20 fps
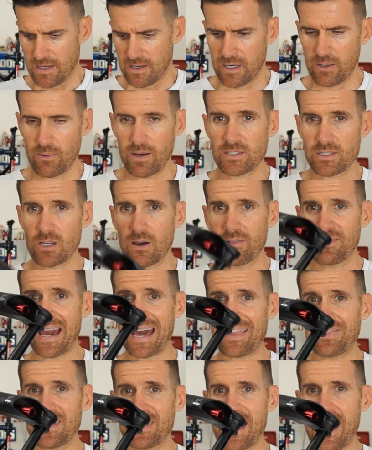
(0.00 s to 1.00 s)
Anyway, so I've
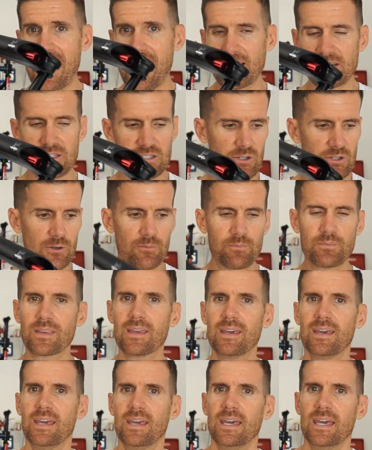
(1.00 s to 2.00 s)
got the
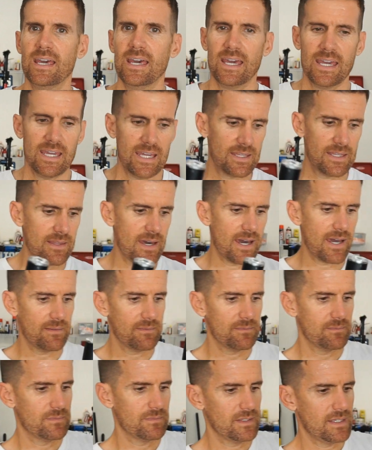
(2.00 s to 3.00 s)
axle and
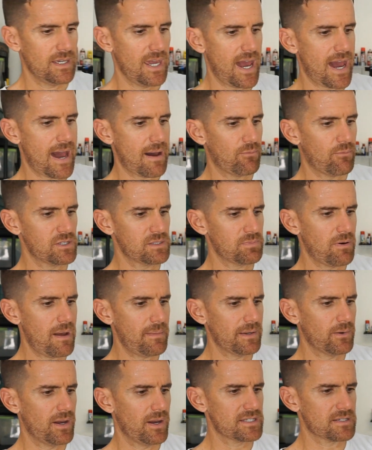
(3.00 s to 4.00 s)
that cap, which
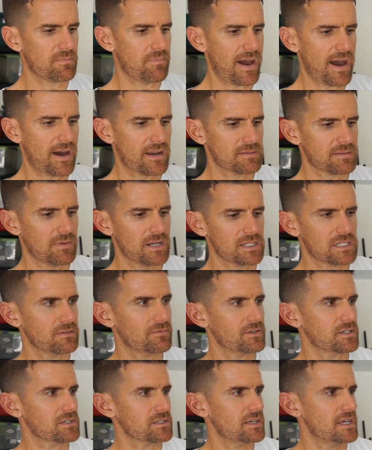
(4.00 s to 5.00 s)
probably weighs about as much
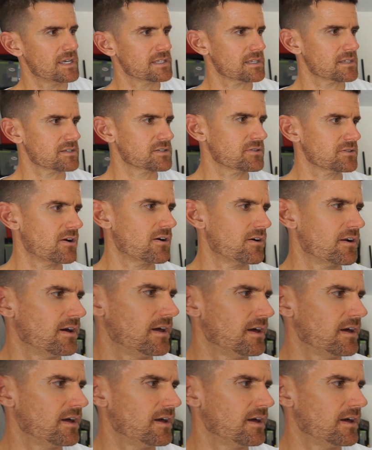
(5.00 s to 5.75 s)
as a star